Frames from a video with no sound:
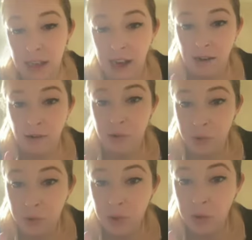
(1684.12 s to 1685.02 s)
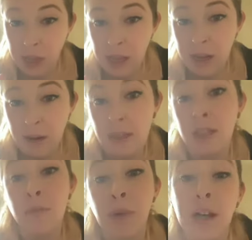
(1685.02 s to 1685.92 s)
can clue mm. you mm-hmm. in because
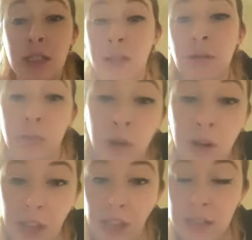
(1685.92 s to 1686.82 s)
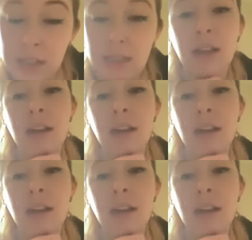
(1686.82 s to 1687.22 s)
their body still communicates.